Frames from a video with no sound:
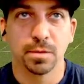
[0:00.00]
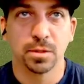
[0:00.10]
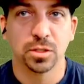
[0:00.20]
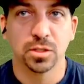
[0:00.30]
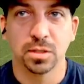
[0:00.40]

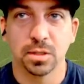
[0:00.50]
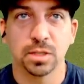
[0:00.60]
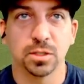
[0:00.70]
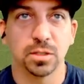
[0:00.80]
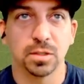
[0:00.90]
That's
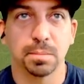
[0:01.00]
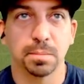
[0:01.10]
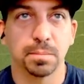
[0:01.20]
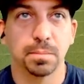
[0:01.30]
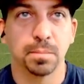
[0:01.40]
just a
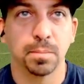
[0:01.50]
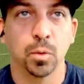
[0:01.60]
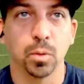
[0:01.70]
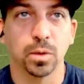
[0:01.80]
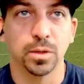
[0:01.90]

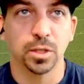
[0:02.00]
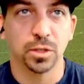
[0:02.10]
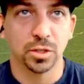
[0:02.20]
poorly judged